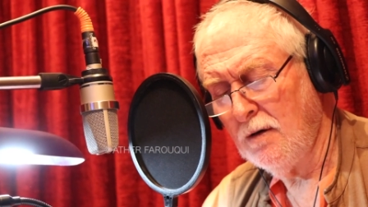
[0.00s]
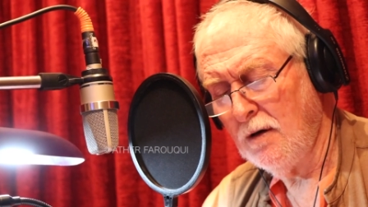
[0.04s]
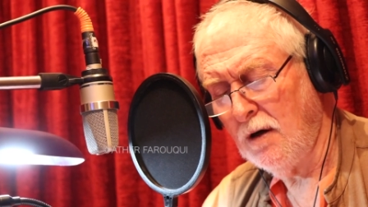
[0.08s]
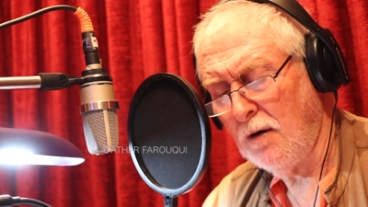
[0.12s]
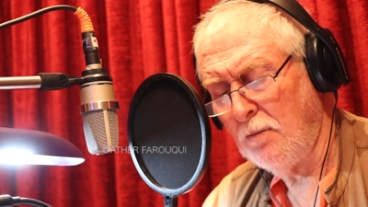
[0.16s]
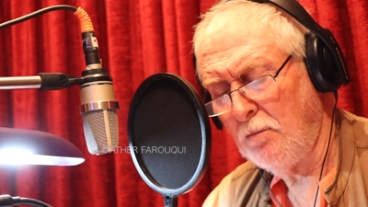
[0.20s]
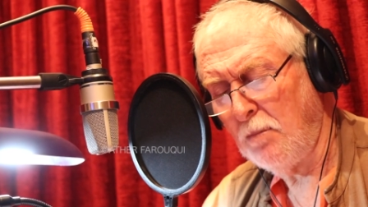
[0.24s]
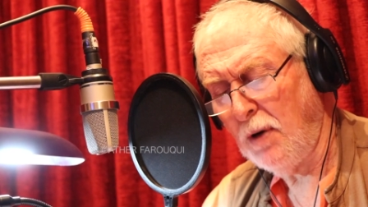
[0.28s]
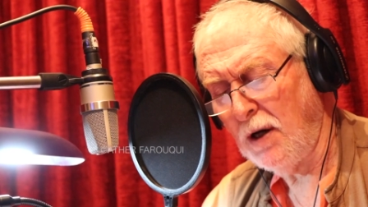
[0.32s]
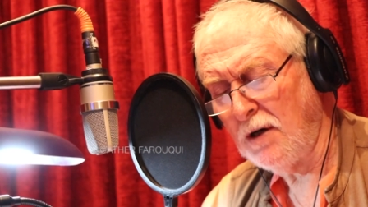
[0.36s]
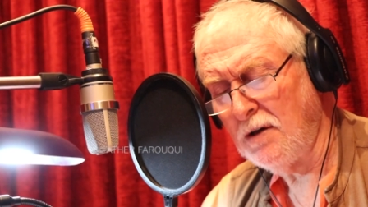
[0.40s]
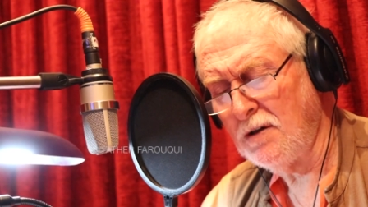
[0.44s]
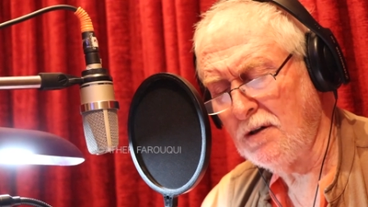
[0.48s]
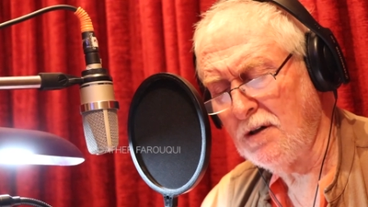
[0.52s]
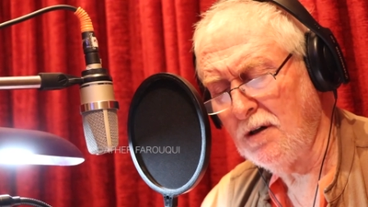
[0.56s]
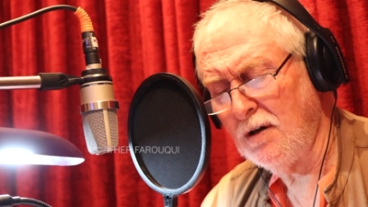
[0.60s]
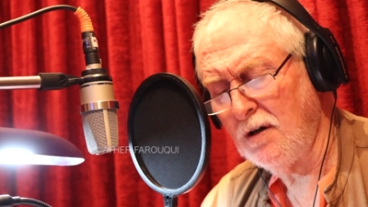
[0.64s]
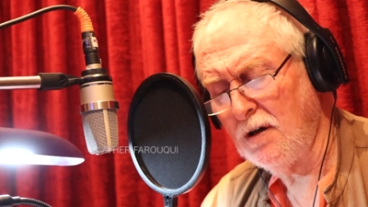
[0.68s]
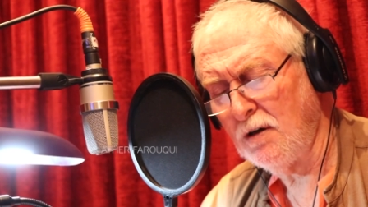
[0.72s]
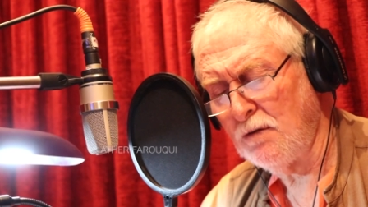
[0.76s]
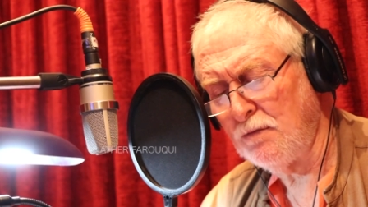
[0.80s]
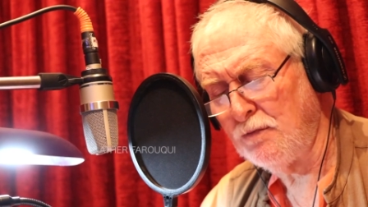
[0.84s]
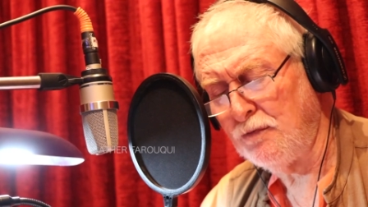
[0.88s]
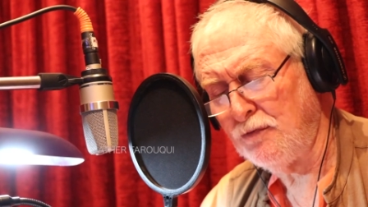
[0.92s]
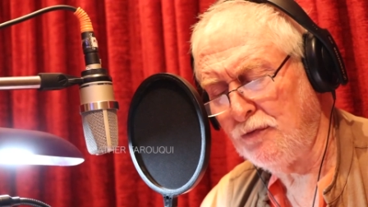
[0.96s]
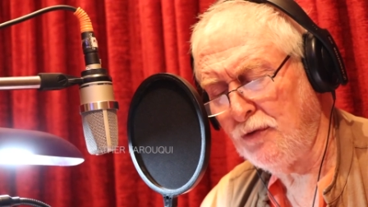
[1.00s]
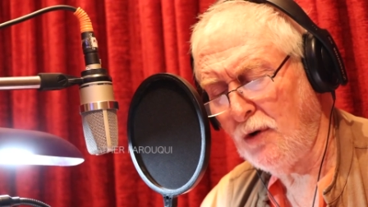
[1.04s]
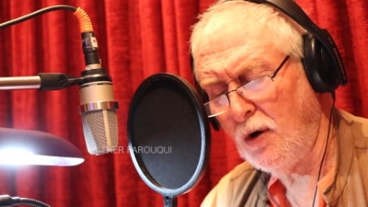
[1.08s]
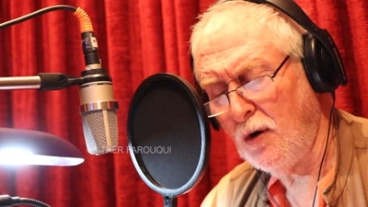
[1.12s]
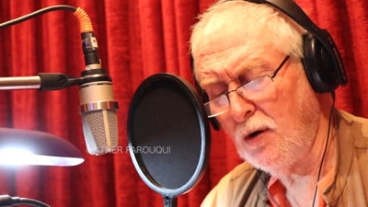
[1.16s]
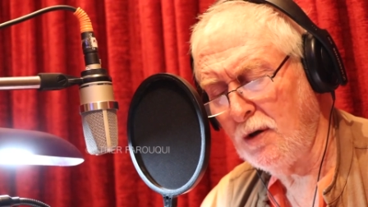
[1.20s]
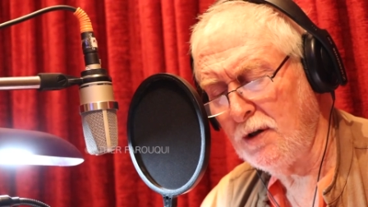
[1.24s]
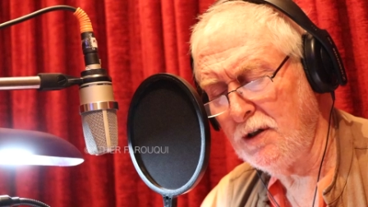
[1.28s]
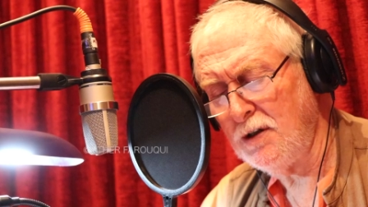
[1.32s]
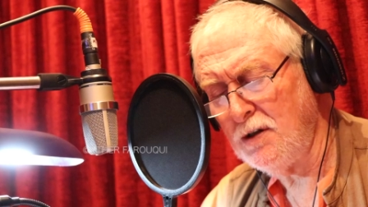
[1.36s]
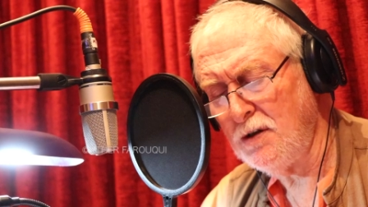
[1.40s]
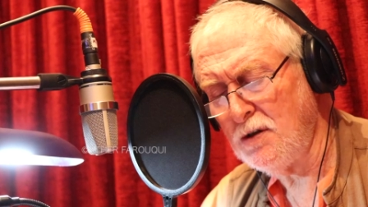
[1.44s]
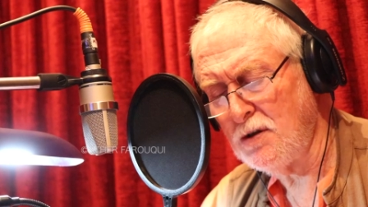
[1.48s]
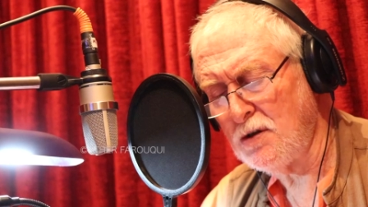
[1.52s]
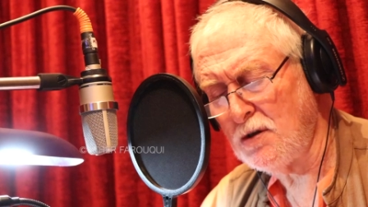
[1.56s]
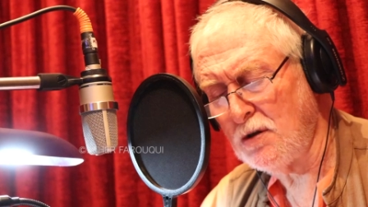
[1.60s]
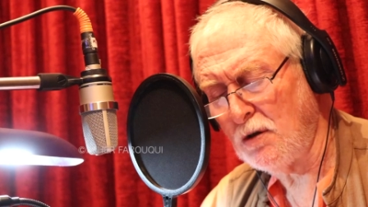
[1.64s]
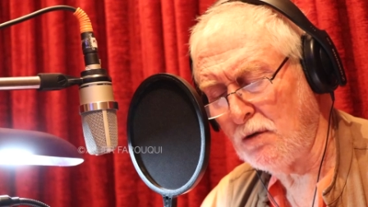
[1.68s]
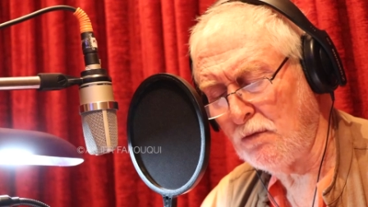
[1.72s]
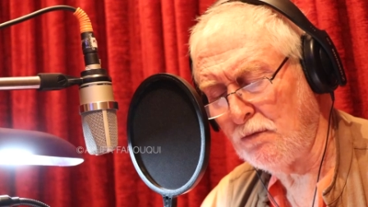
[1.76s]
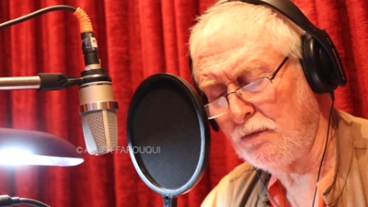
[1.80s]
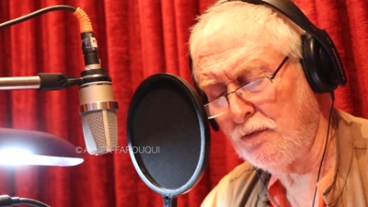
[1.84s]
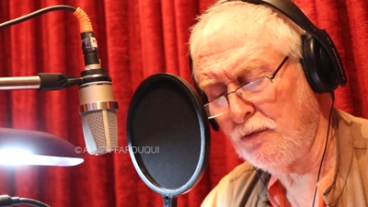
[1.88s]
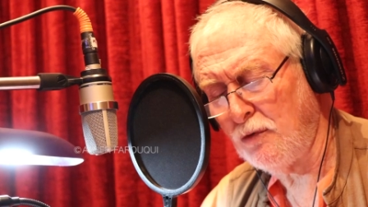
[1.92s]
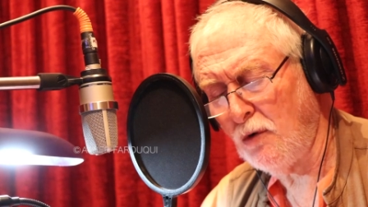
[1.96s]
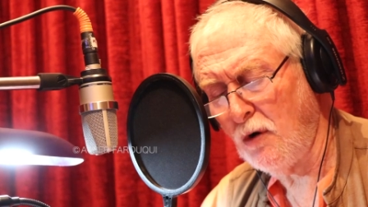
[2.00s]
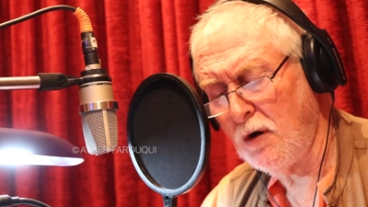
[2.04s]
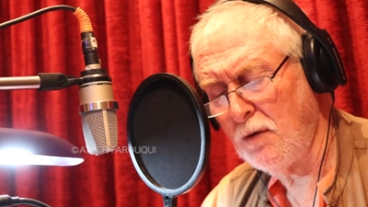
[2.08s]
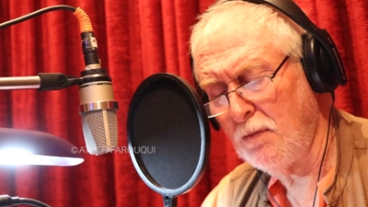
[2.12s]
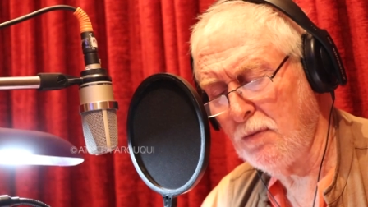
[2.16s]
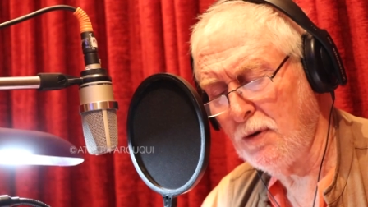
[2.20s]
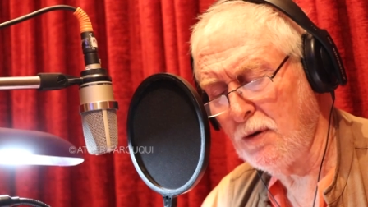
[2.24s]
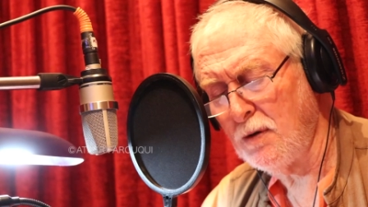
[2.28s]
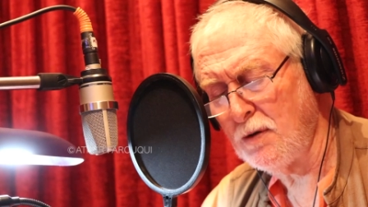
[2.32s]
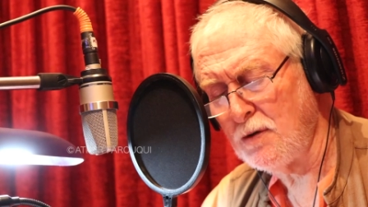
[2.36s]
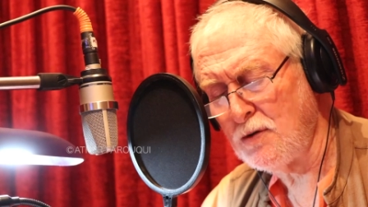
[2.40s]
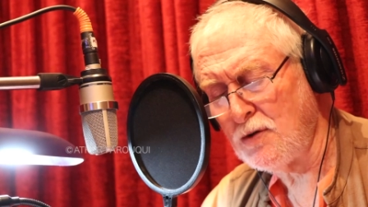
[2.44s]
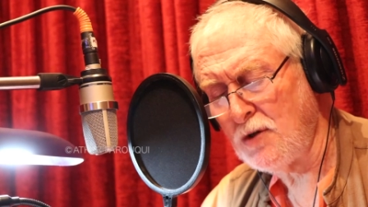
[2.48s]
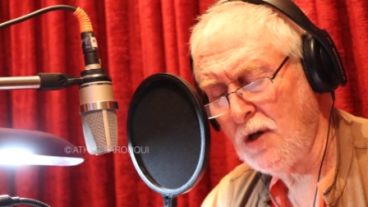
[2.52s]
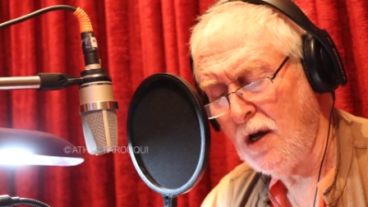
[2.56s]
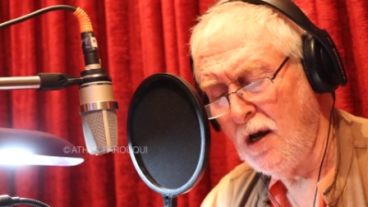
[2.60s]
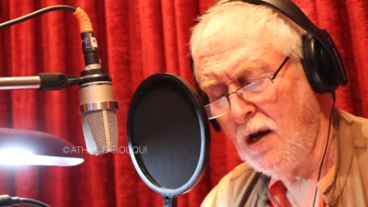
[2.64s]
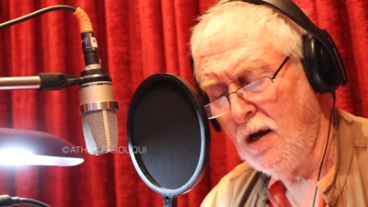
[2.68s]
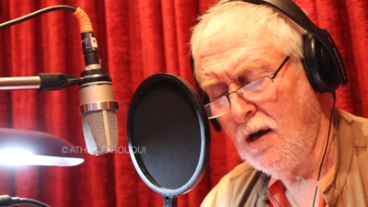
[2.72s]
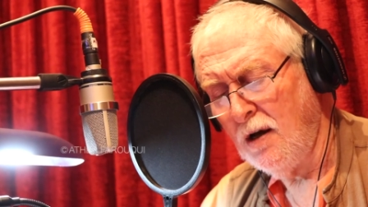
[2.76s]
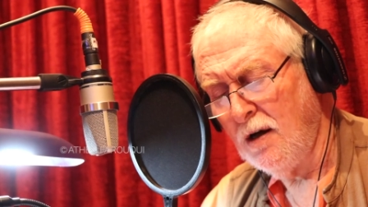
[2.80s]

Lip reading: A bundle of follies and foibles.